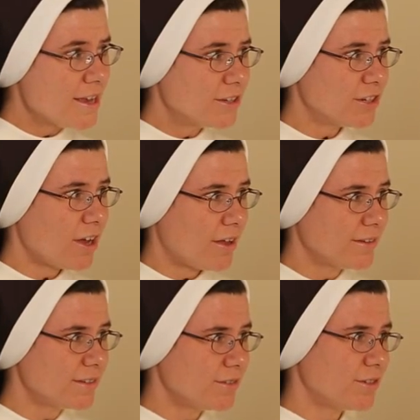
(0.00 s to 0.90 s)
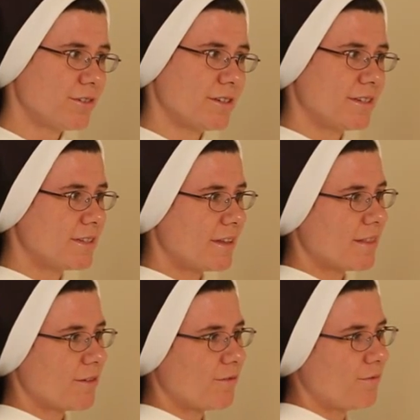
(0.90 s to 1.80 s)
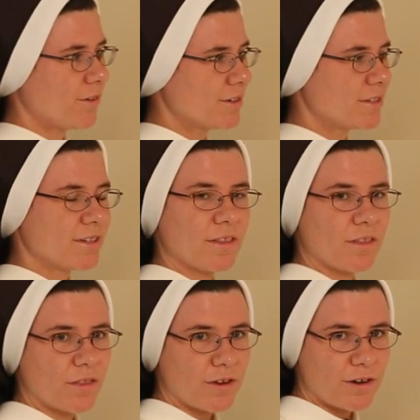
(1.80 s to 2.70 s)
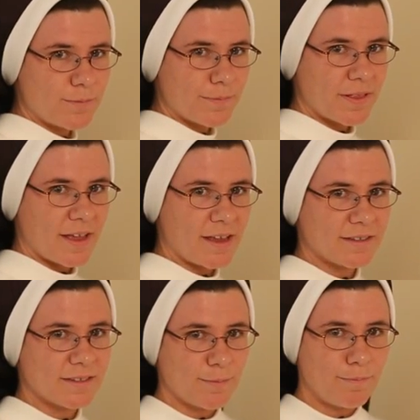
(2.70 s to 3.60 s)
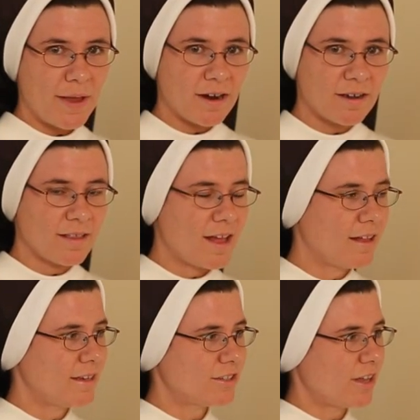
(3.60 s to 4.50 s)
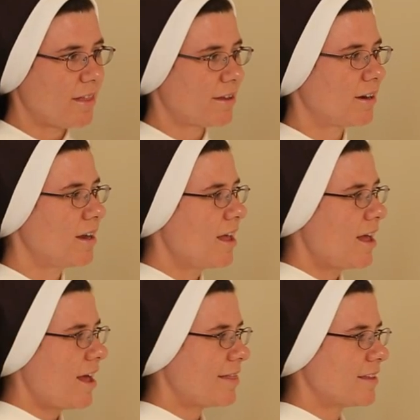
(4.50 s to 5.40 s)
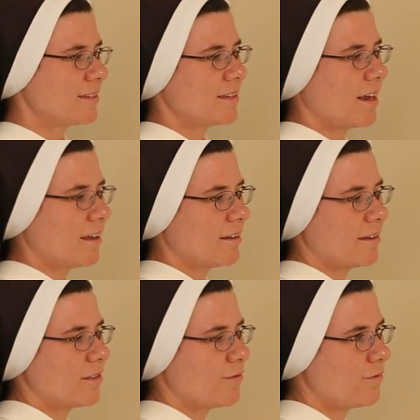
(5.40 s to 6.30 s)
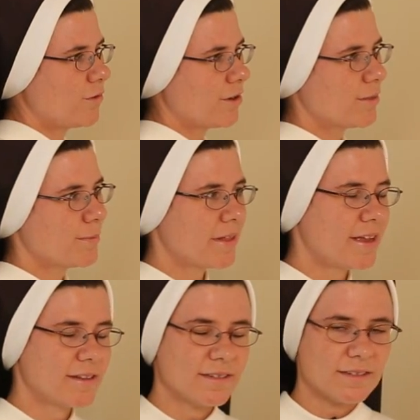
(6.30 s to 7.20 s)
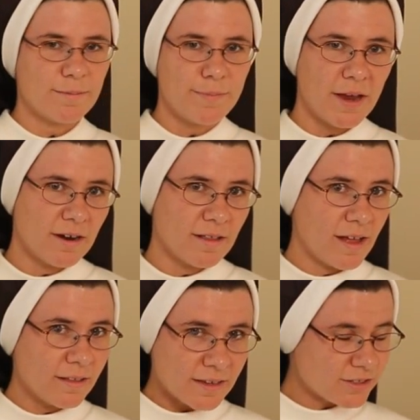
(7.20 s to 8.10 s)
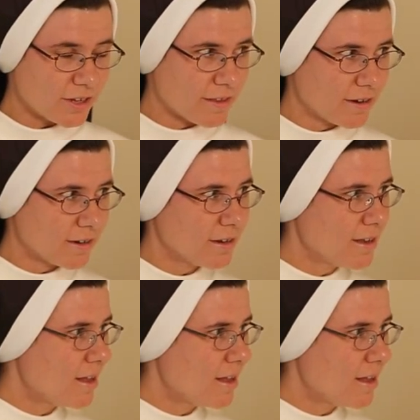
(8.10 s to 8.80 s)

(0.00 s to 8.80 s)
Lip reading: She also noticed that the first and third planes parallel each other, and the second and the fourth planes parallel each other.